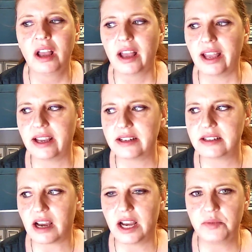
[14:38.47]

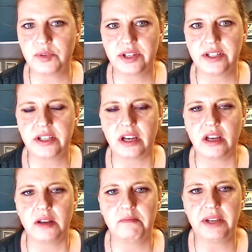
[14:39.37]
and I would
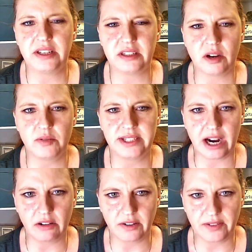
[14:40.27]
be so
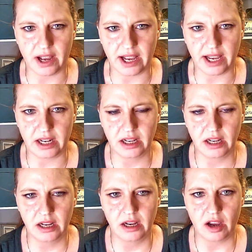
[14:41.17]
terrified
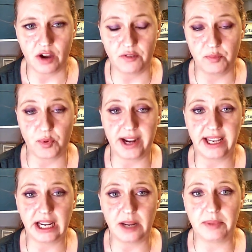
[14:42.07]
of
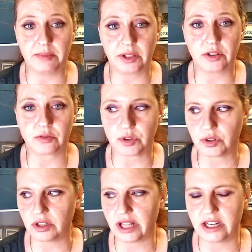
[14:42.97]
breaking a biblical
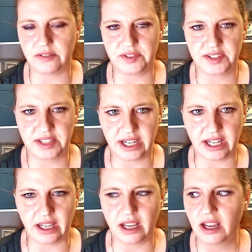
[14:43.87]
rule and of
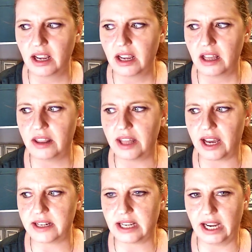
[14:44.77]
sinning
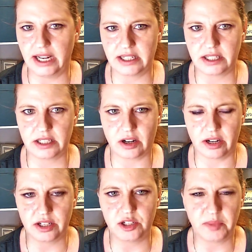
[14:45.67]
that it
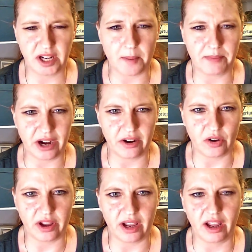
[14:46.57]
started to become
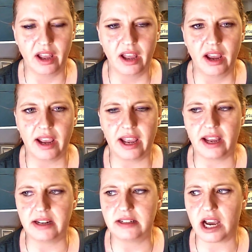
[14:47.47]
paranoia.
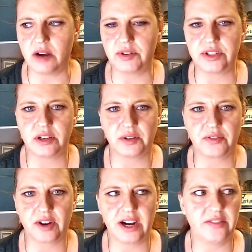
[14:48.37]
And I was so
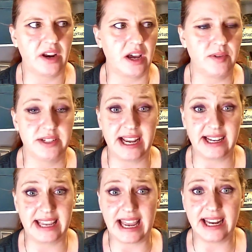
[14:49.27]
afraid that I would
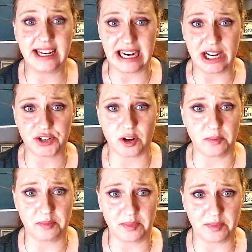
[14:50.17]
take a candy dish
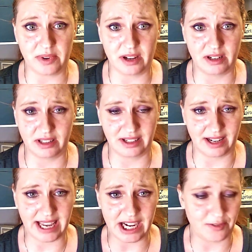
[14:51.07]
from uh, a
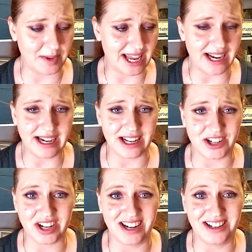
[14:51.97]
candy from a candy
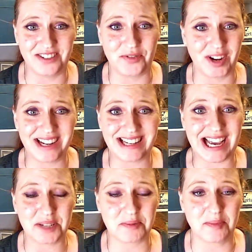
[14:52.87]
dish and forget to
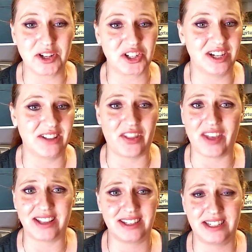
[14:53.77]
ask permission, and
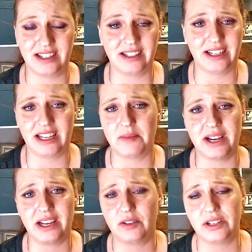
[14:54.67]
that's stealing. And am
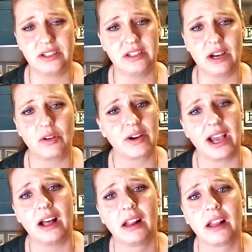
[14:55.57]
I going to now go to
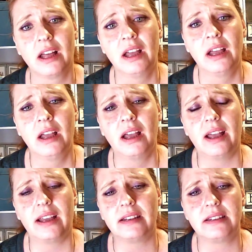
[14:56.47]
hell?
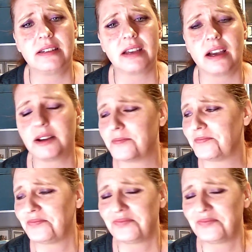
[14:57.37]
And um,